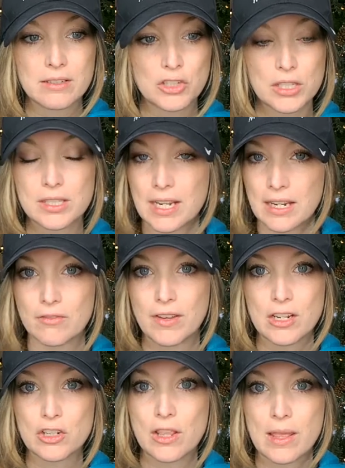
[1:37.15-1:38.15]
just take
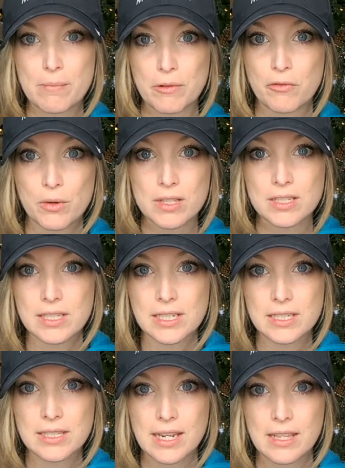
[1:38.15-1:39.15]
advantage of that before the
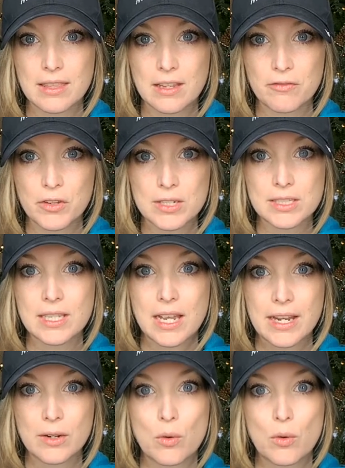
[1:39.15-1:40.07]
16th if you decide,